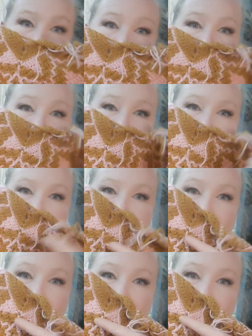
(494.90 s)
up
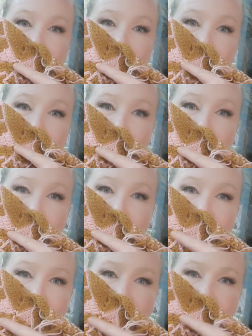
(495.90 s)
here,
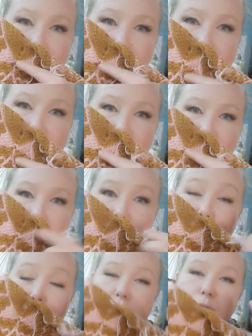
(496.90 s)
where it just
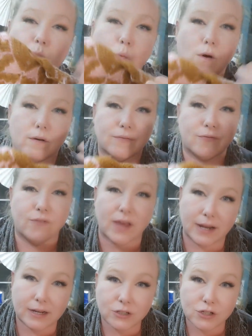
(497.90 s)
looks more
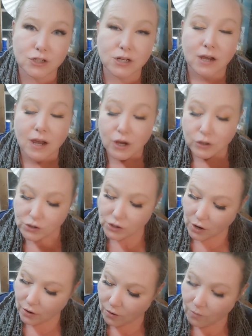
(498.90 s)
finished.
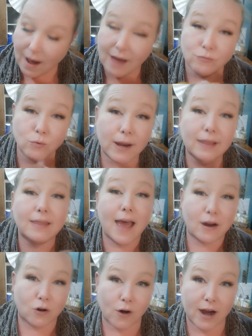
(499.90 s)
So I've written
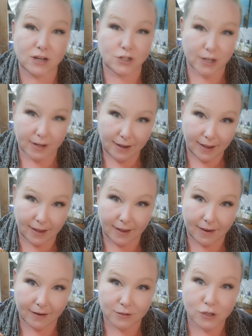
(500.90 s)
that correction
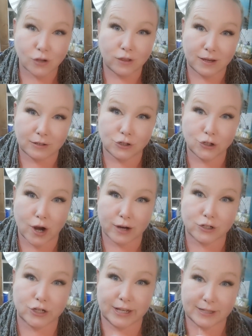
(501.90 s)
into the
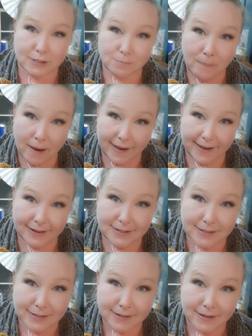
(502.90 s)
instructions,
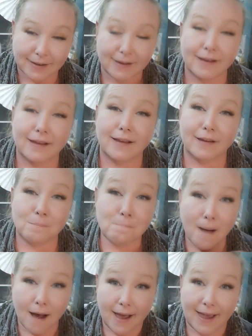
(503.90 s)
but
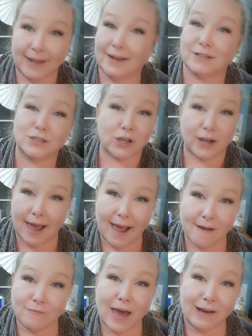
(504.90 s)
mine is going to
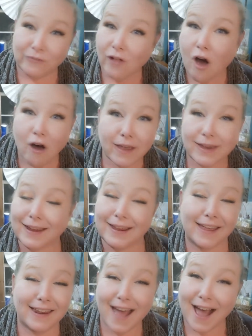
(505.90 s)
have that flaw in it,
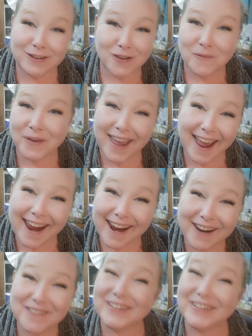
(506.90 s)
and I don't care